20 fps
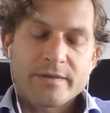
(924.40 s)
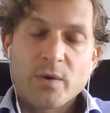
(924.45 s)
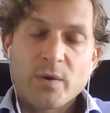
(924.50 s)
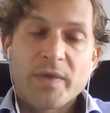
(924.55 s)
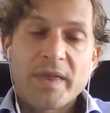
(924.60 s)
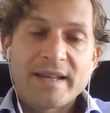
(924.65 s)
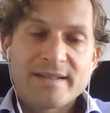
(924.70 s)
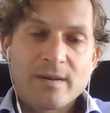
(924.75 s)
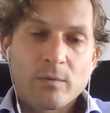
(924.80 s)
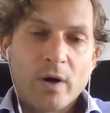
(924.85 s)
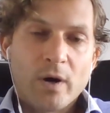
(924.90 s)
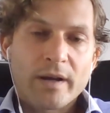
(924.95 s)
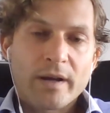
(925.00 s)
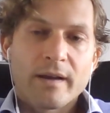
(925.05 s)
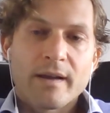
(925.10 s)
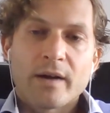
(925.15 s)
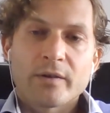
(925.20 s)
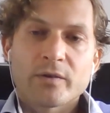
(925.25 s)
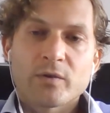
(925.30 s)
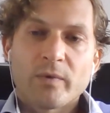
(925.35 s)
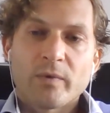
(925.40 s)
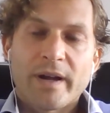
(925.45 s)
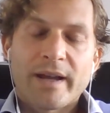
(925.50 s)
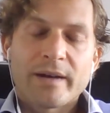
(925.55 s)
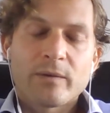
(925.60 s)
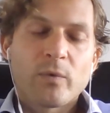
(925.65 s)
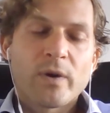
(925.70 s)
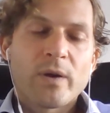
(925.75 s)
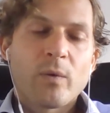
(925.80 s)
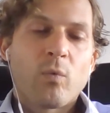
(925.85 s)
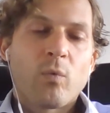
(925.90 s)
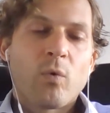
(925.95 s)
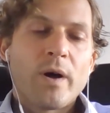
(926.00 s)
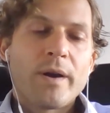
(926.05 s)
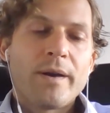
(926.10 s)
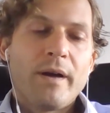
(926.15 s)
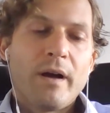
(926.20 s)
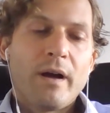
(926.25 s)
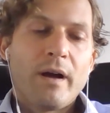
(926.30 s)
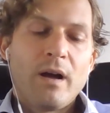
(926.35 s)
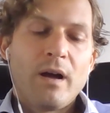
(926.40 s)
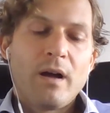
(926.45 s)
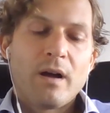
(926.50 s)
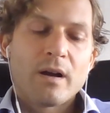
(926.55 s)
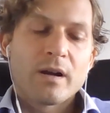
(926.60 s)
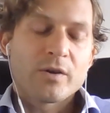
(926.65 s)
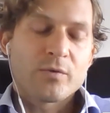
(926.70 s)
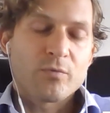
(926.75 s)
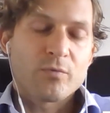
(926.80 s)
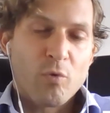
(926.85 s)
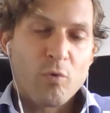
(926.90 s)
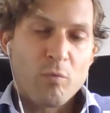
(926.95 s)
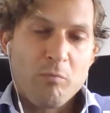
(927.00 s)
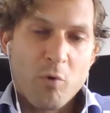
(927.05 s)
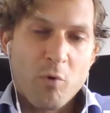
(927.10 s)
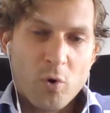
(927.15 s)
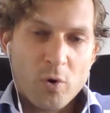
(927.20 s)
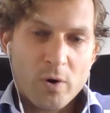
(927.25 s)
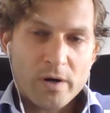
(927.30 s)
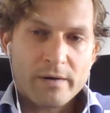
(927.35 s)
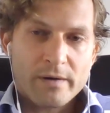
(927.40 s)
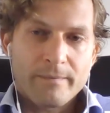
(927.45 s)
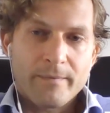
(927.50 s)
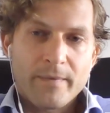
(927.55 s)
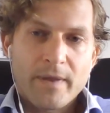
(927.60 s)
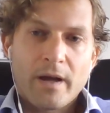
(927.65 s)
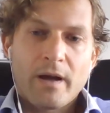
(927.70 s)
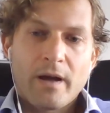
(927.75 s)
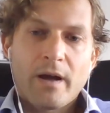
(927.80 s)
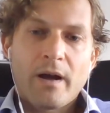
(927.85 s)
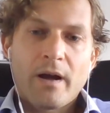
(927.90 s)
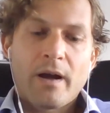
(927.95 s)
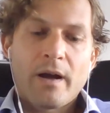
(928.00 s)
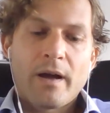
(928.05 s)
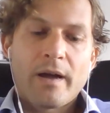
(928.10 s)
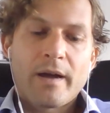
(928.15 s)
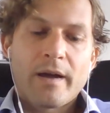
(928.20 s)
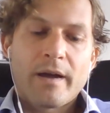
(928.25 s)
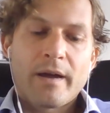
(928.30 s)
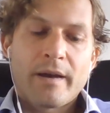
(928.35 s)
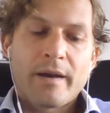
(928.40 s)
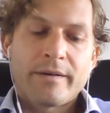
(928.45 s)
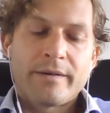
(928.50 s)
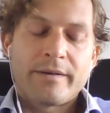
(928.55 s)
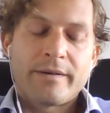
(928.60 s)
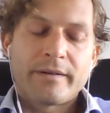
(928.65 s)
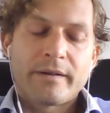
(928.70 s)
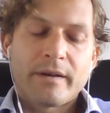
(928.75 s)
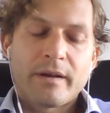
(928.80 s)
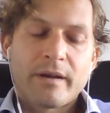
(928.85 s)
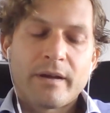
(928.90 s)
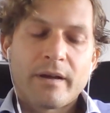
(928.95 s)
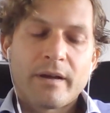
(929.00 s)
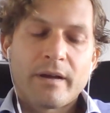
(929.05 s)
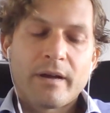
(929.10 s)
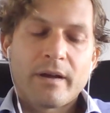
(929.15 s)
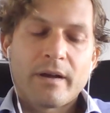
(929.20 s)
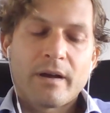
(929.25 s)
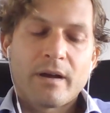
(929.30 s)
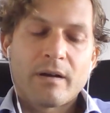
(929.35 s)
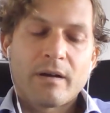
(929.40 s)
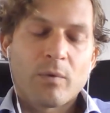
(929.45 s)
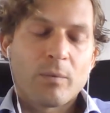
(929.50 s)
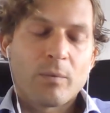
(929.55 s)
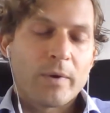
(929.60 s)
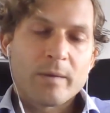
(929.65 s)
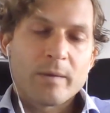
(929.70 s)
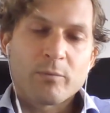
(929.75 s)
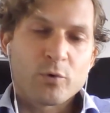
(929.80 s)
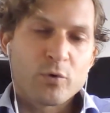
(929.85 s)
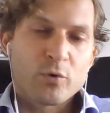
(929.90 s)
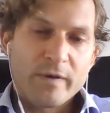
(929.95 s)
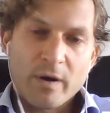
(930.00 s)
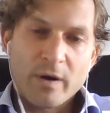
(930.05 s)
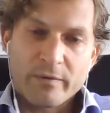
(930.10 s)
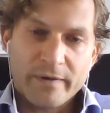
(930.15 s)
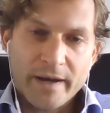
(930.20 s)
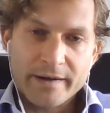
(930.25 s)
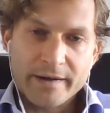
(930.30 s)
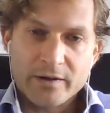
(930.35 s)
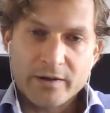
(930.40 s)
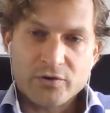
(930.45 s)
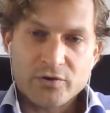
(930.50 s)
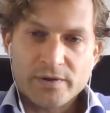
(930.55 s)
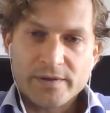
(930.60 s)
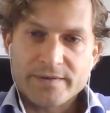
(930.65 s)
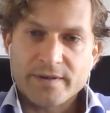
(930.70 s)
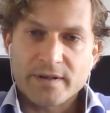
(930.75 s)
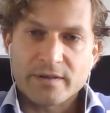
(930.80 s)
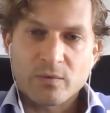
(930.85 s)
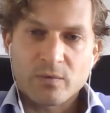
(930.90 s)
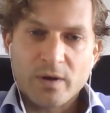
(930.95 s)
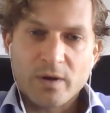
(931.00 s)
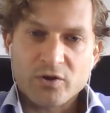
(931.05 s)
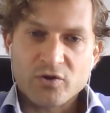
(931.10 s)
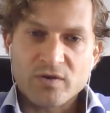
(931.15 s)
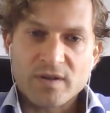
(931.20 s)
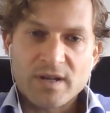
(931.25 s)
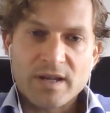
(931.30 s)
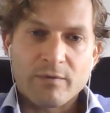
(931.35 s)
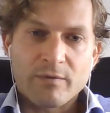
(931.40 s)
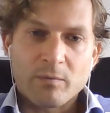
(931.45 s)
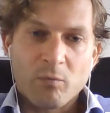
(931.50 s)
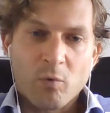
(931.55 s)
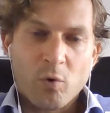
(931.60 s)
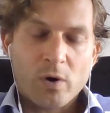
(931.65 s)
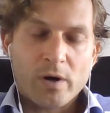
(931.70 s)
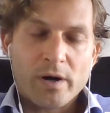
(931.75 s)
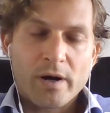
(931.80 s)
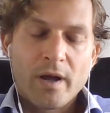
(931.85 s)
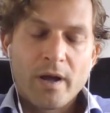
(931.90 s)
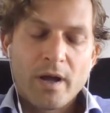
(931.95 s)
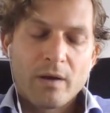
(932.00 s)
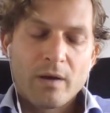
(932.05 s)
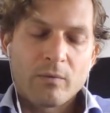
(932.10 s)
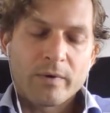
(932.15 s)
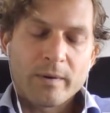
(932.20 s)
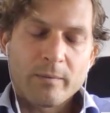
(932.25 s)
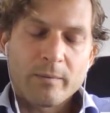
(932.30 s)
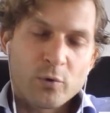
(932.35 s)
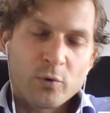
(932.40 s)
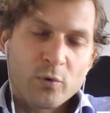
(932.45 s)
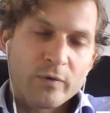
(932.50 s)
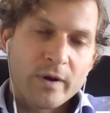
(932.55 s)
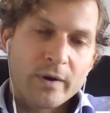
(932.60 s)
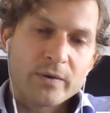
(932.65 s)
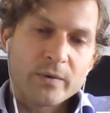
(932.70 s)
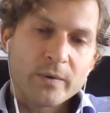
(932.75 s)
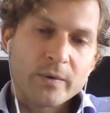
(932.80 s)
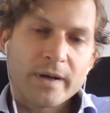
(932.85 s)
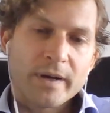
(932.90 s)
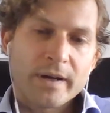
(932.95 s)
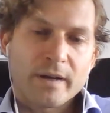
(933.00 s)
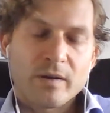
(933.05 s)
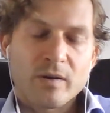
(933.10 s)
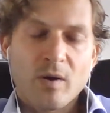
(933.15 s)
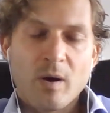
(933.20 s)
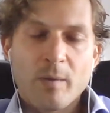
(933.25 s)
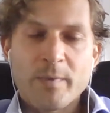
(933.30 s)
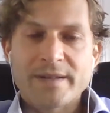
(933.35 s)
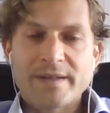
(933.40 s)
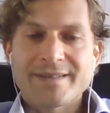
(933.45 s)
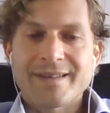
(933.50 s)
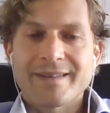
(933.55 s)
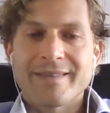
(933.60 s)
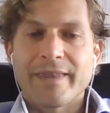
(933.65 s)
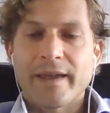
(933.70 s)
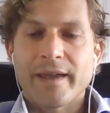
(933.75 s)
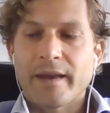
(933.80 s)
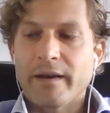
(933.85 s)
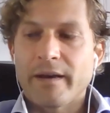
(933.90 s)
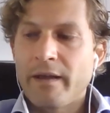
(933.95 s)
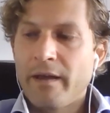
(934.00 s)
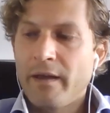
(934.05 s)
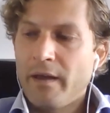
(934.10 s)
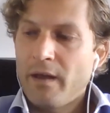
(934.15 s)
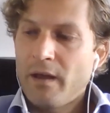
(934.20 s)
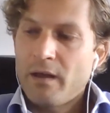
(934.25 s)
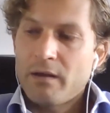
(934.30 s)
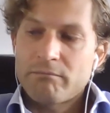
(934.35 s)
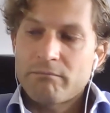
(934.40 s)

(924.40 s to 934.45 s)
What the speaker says: So things are working out great. We want to grow more, and we want to improve our financial situation even more. We want to improve our unit economics, and then,